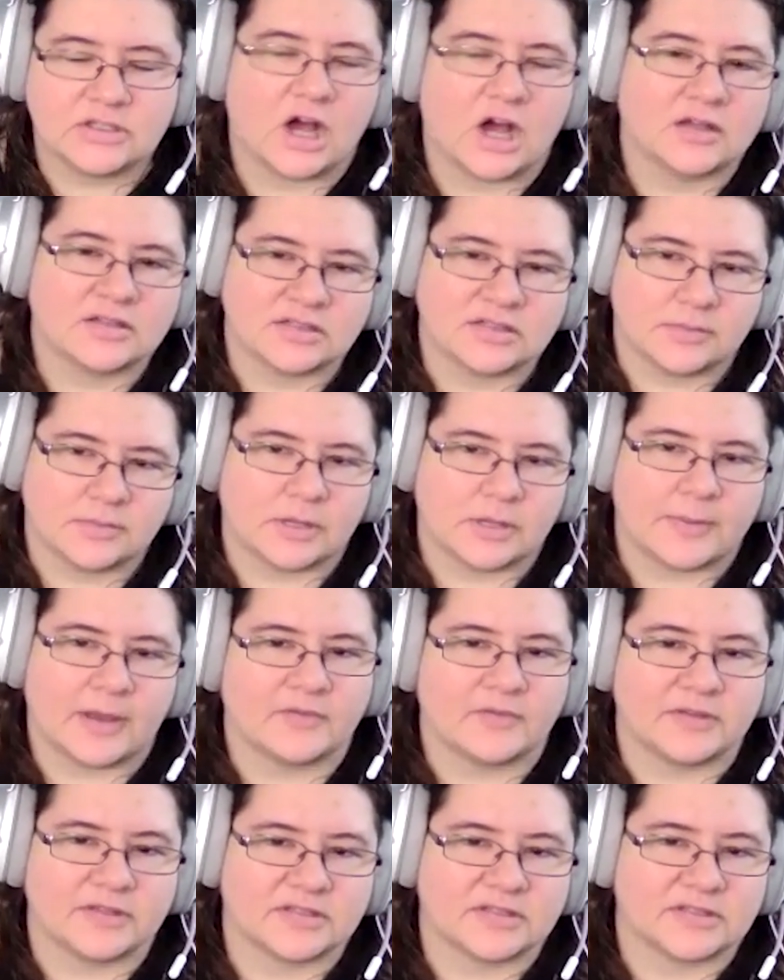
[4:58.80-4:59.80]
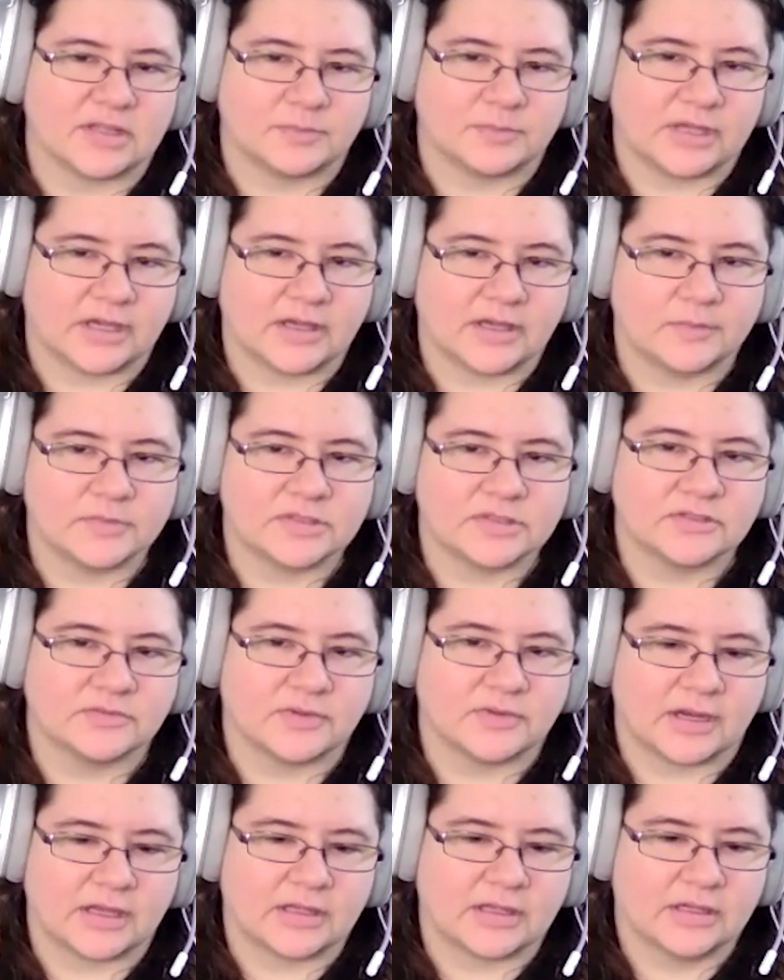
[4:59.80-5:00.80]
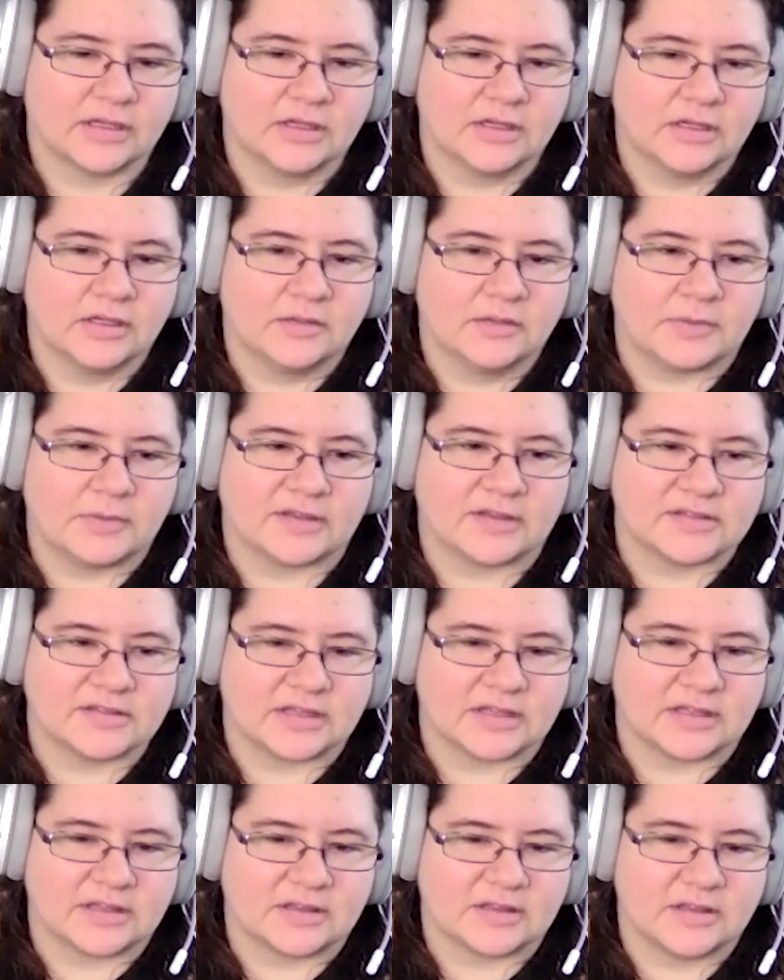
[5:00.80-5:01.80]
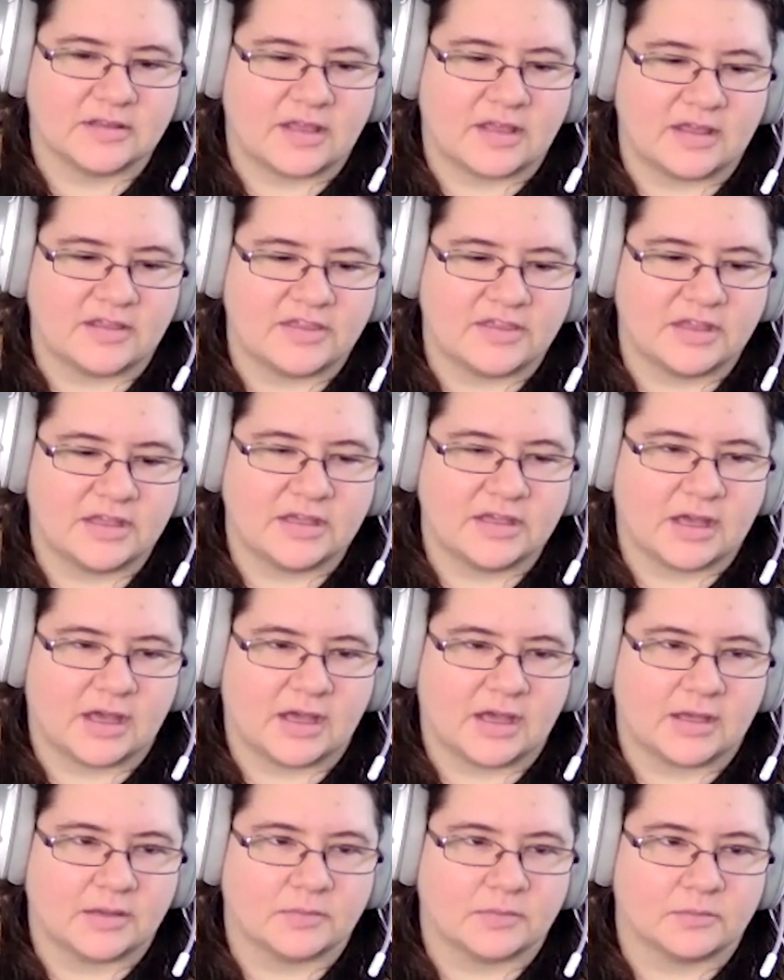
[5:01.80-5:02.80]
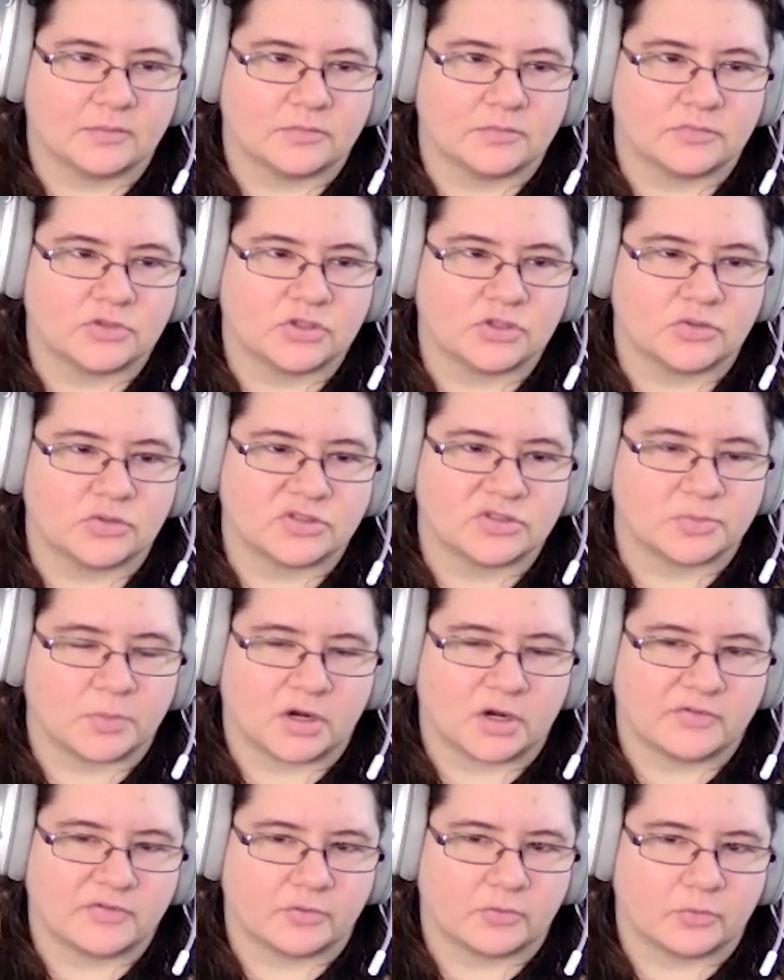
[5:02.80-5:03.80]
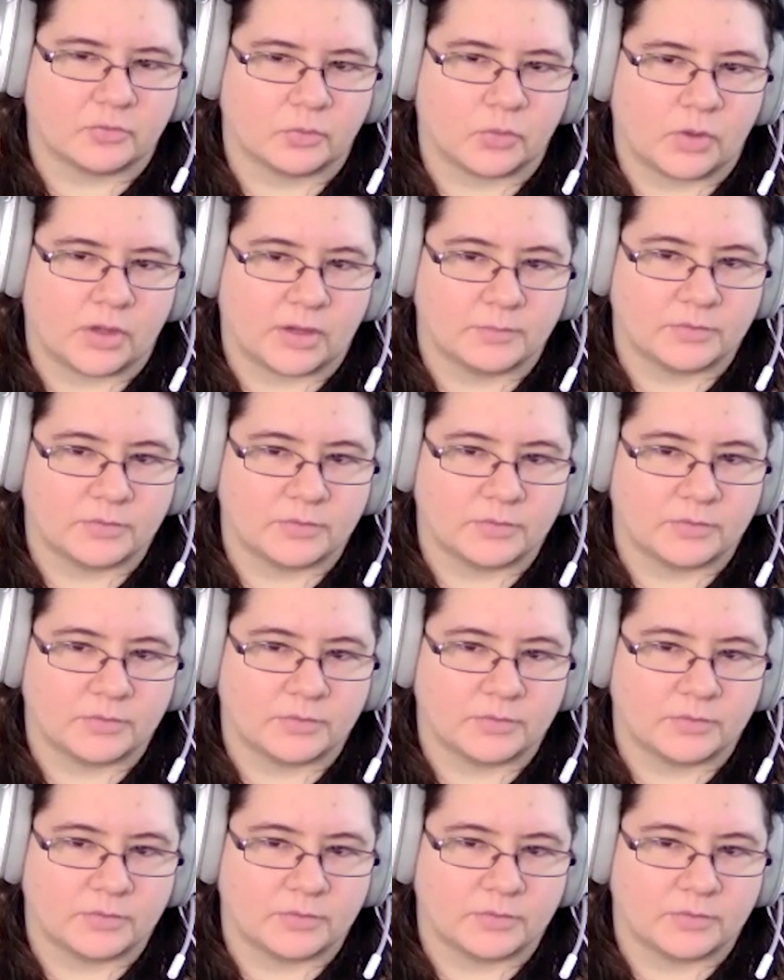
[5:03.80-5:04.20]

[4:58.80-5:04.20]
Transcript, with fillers: talks to me about this sometimes, right? Because they think I'm too smart for what